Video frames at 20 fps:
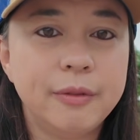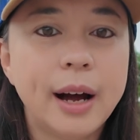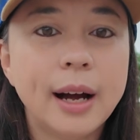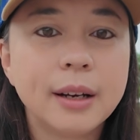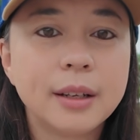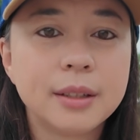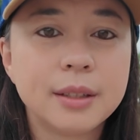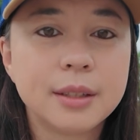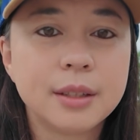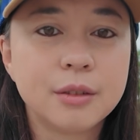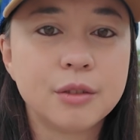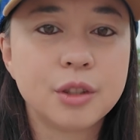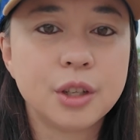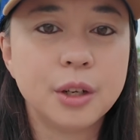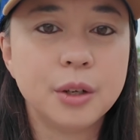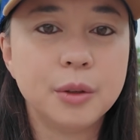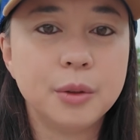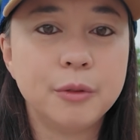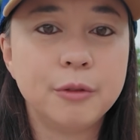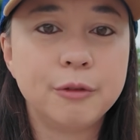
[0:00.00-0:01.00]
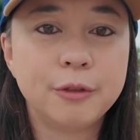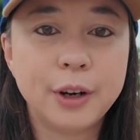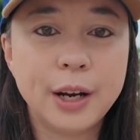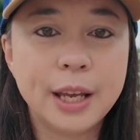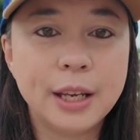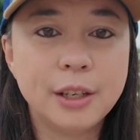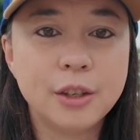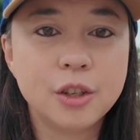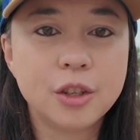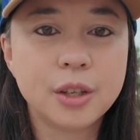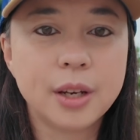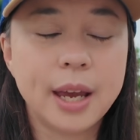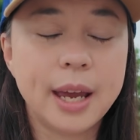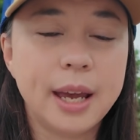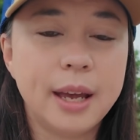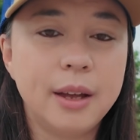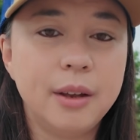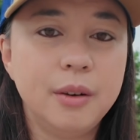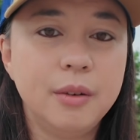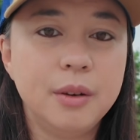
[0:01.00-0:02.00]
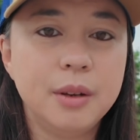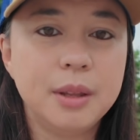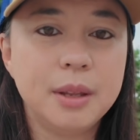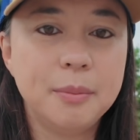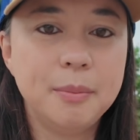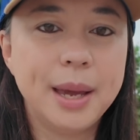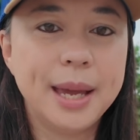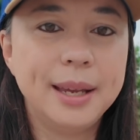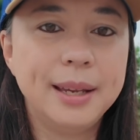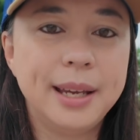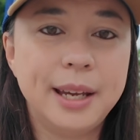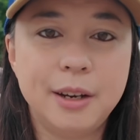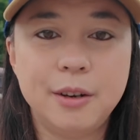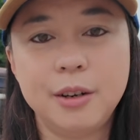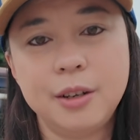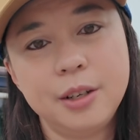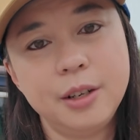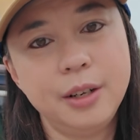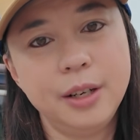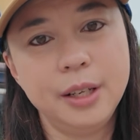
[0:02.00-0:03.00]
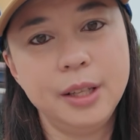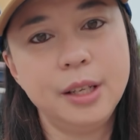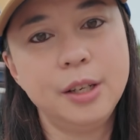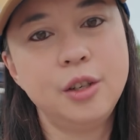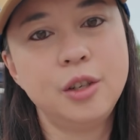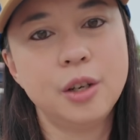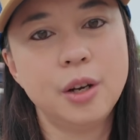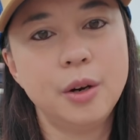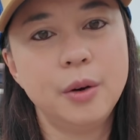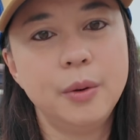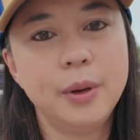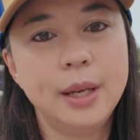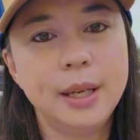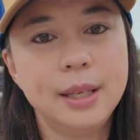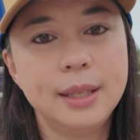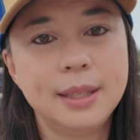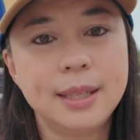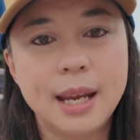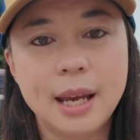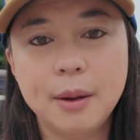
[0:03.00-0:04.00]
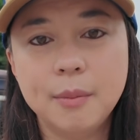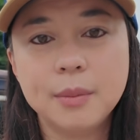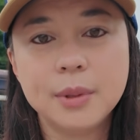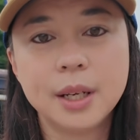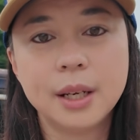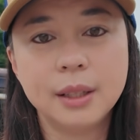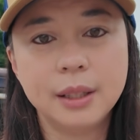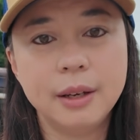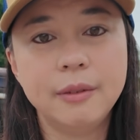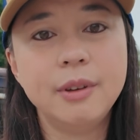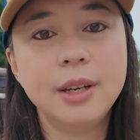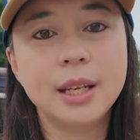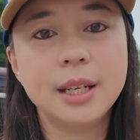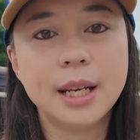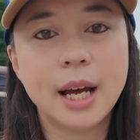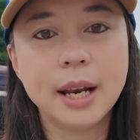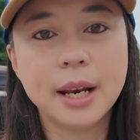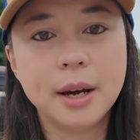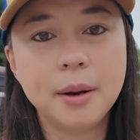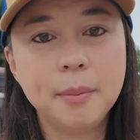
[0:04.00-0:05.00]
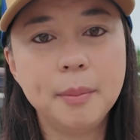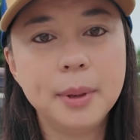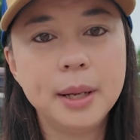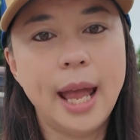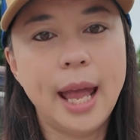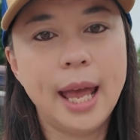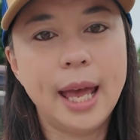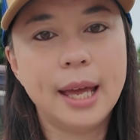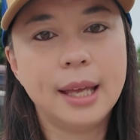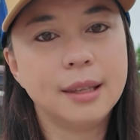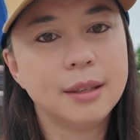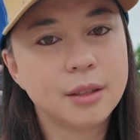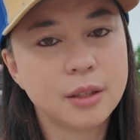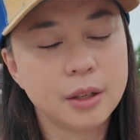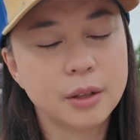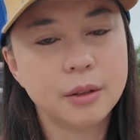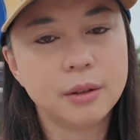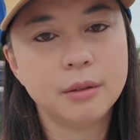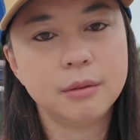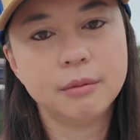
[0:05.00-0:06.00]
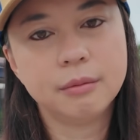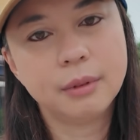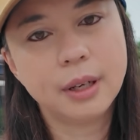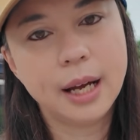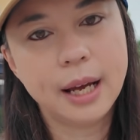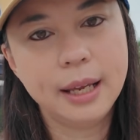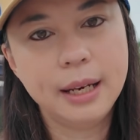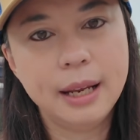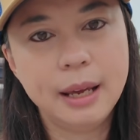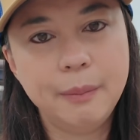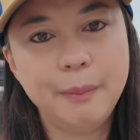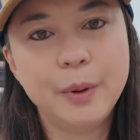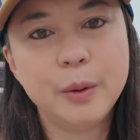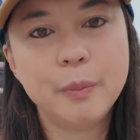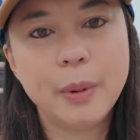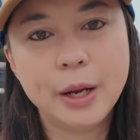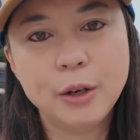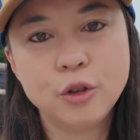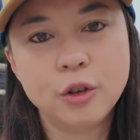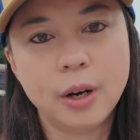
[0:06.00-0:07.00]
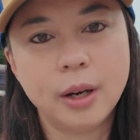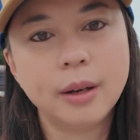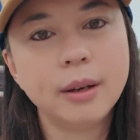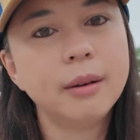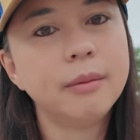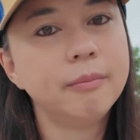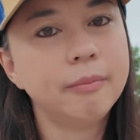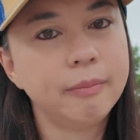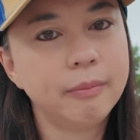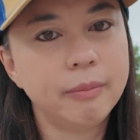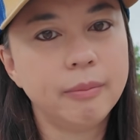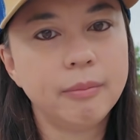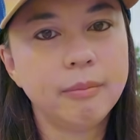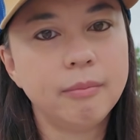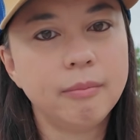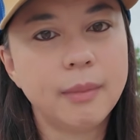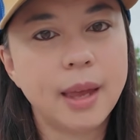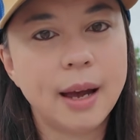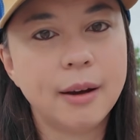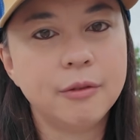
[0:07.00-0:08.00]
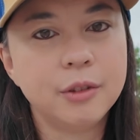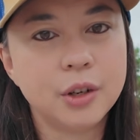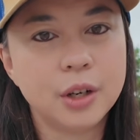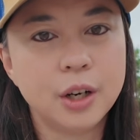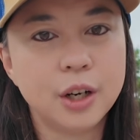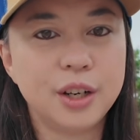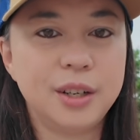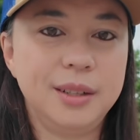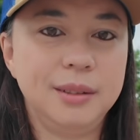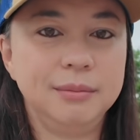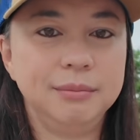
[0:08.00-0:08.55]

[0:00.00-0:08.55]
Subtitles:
Fox show Fringe, and the main character in the show is named Olivia Dunham. And so I named my truck after her.